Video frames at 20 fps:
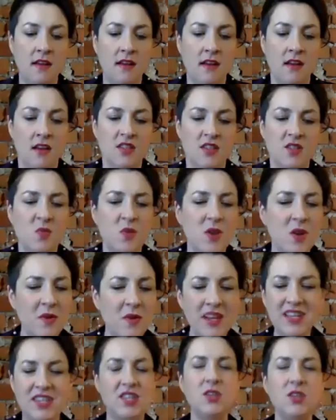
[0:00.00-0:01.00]
So what do we
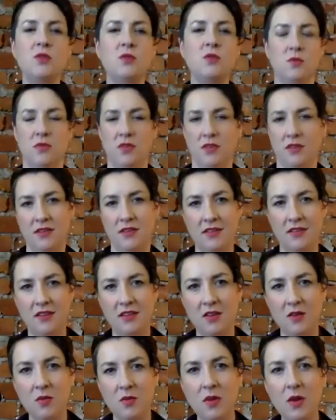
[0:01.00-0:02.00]
do?
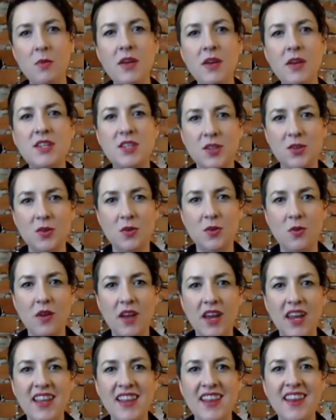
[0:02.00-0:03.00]
What do we do
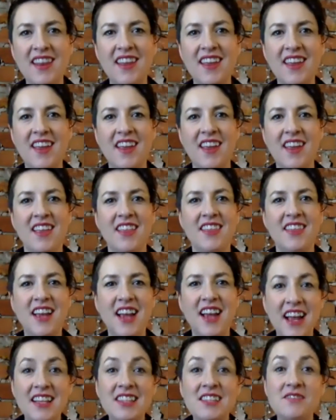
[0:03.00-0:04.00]
in the
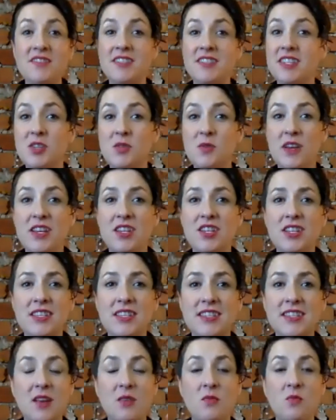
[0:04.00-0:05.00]
kinds of situations
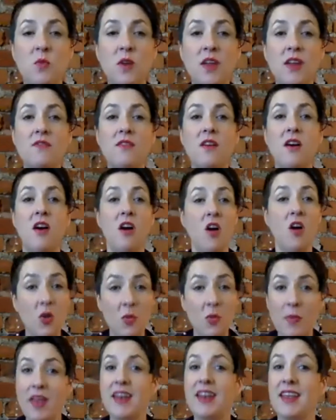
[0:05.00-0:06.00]
that we have all
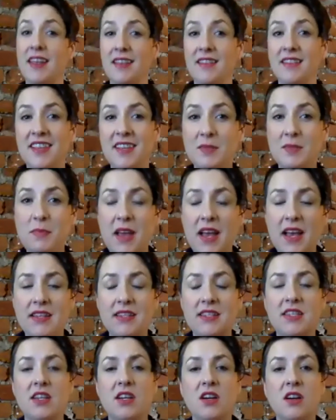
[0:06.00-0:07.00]
been in this
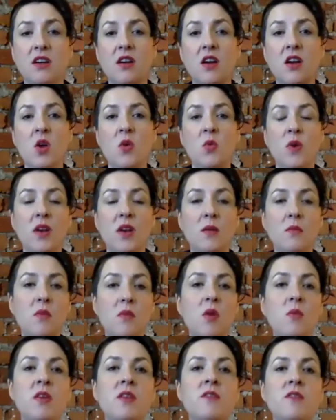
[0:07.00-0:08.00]
past year when a
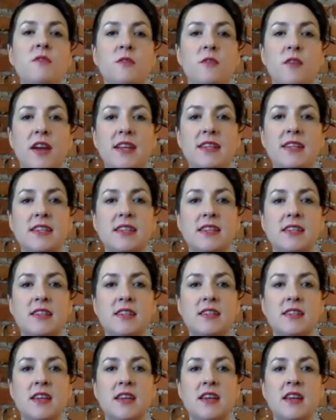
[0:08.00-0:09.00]
moment of
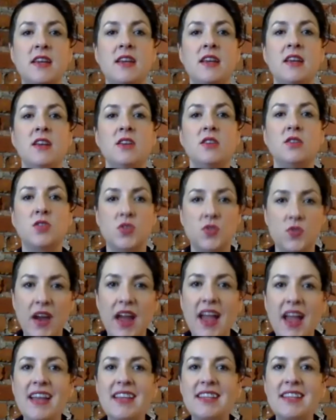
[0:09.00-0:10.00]
crisis
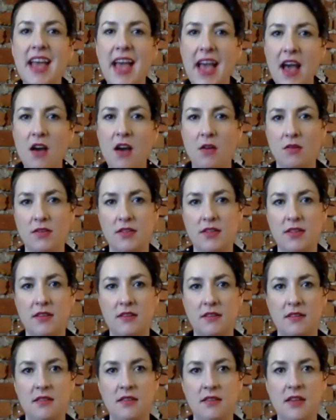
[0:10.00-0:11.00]
drags out
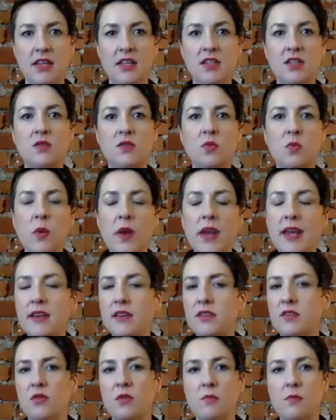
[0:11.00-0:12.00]
into weeks
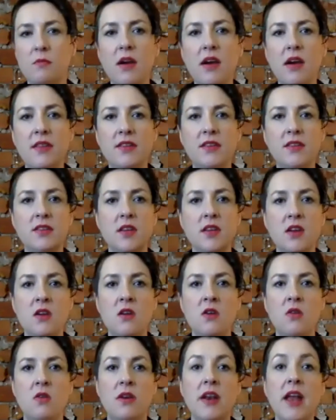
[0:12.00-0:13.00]
or months
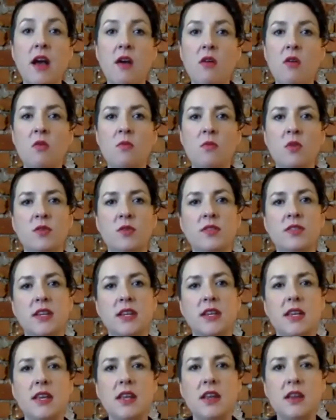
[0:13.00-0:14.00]
or now almost a
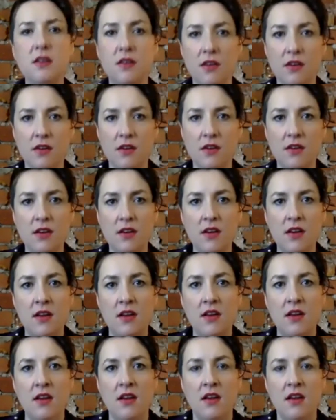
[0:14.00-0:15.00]
year
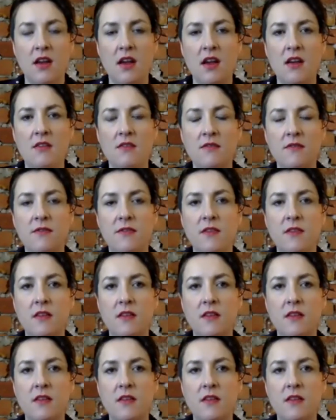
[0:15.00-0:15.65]
of